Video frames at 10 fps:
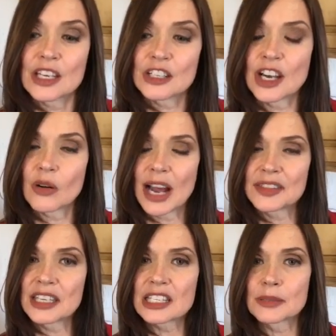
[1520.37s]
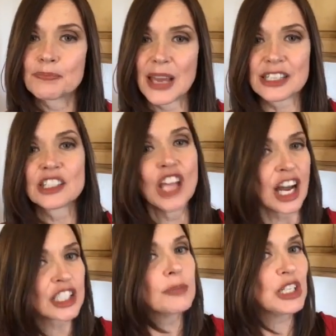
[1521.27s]
you know, I think it's best
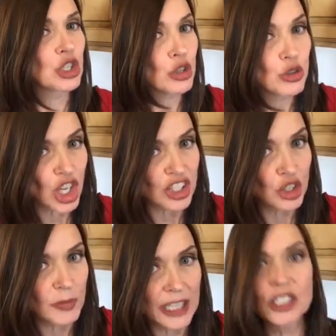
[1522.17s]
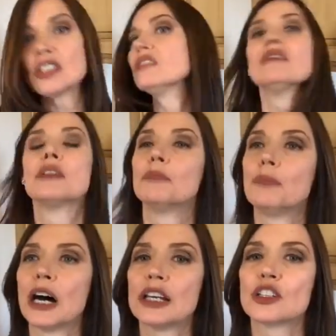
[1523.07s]
not to be too judgmental,
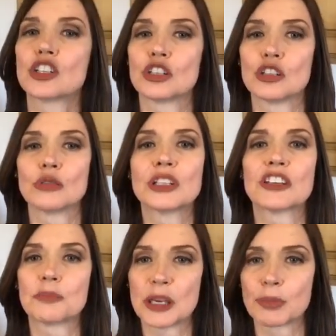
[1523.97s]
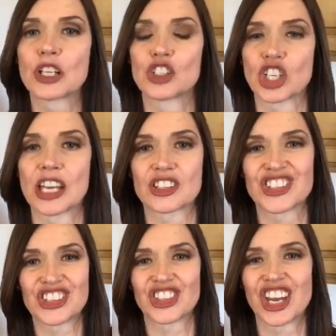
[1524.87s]
but to give people a chance
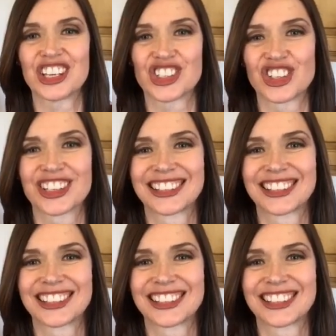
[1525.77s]
to change.